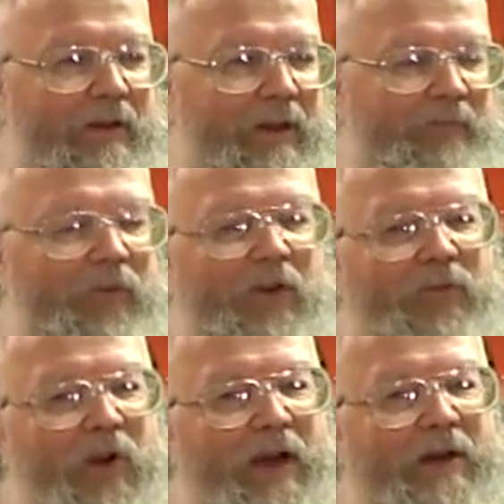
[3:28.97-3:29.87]
if, if
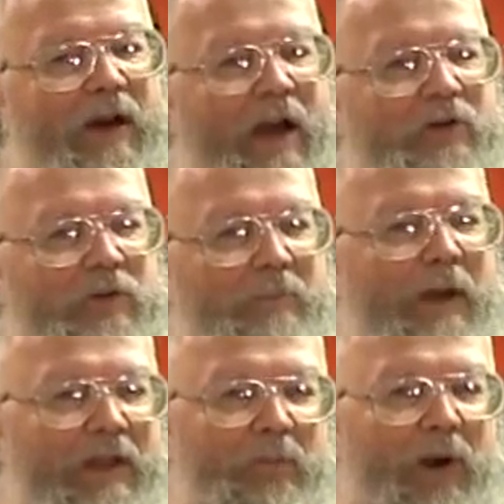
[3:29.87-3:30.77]
you had to actually
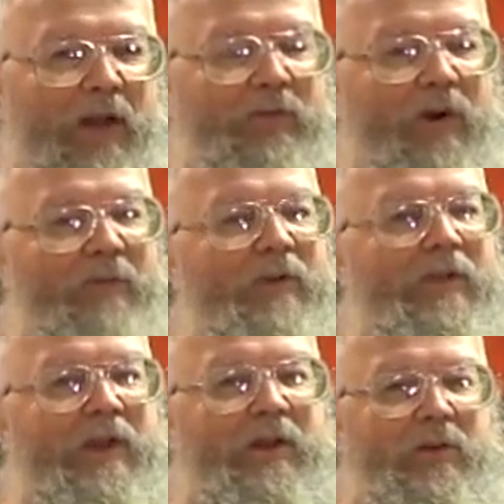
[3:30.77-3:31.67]
pay the price for
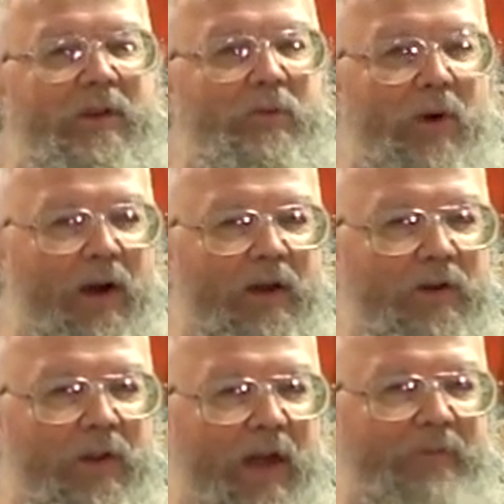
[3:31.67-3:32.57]
everything you did wrong in
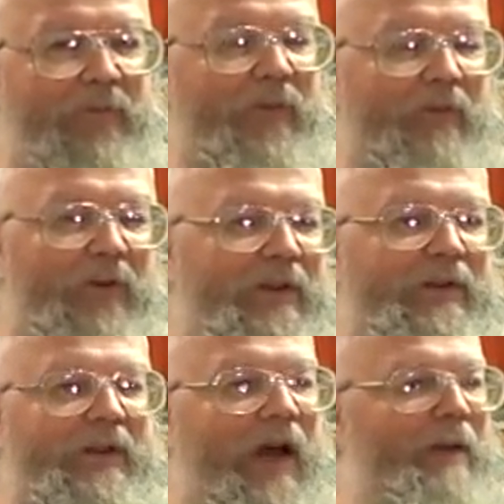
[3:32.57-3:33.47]
your life, if every
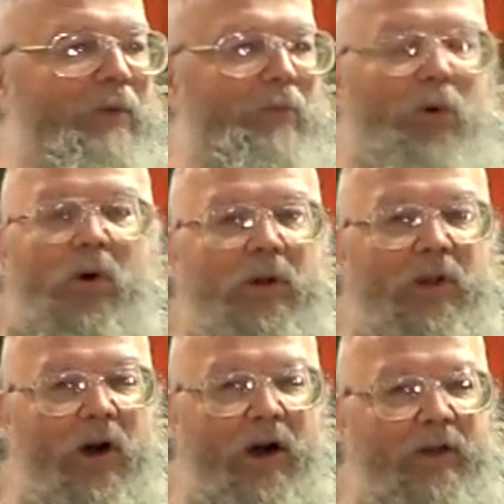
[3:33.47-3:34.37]
time you broke a
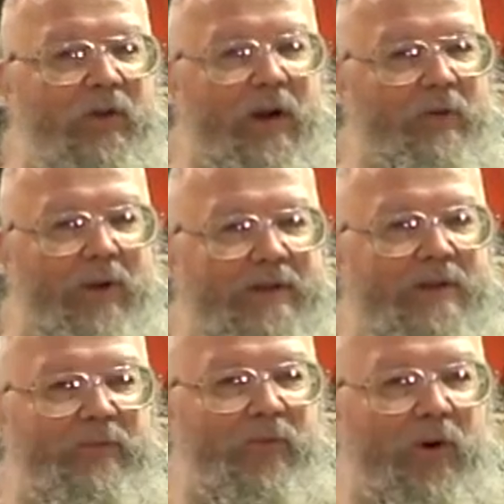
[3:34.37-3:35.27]
law you got
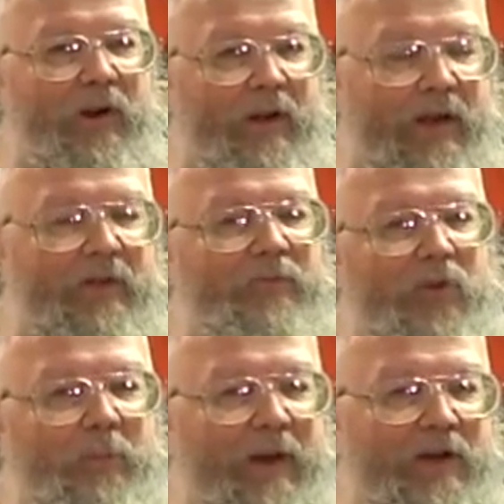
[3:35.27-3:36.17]
arrested for it and got the
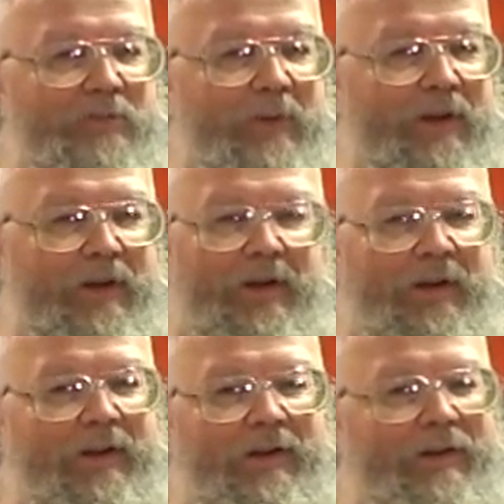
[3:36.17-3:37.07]
full punishment,
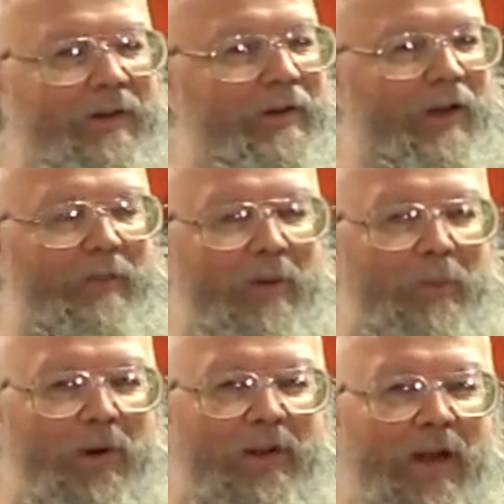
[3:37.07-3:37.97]
that'd be a
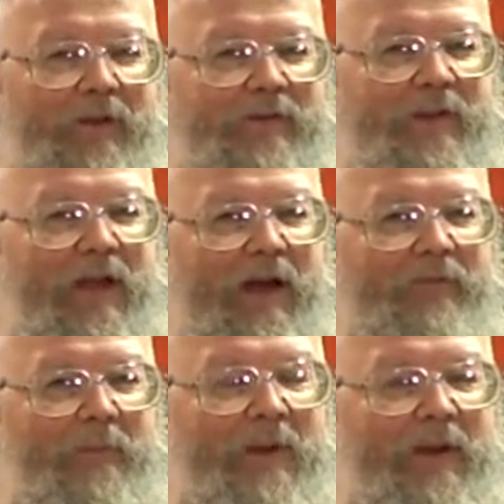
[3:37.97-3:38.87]
pretty lousy life.
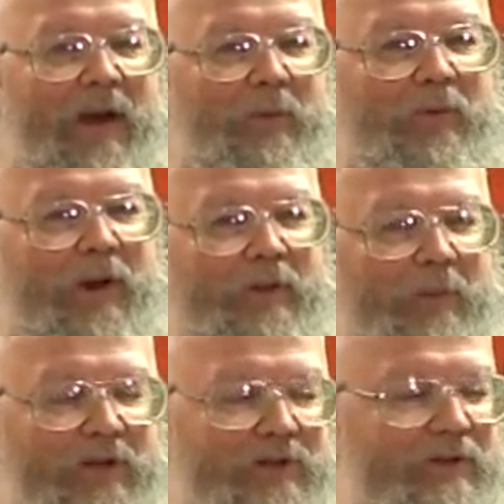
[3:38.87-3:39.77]
I mean, I would rather
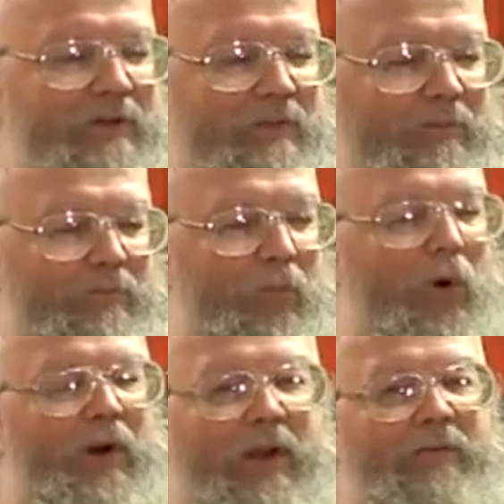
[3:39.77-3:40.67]
much
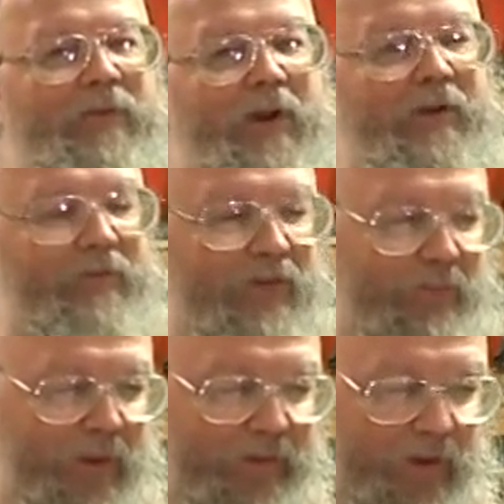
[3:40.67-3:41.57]
more get forgiveness
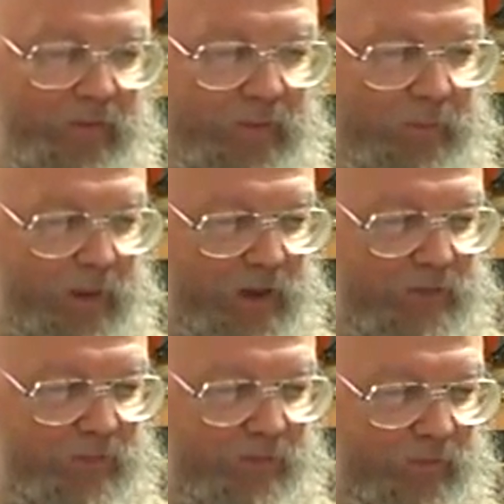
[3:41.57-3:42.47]
myself than
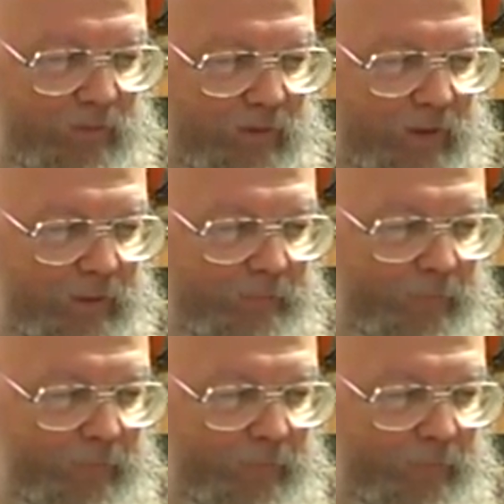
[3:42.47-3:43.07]
punishment for everything.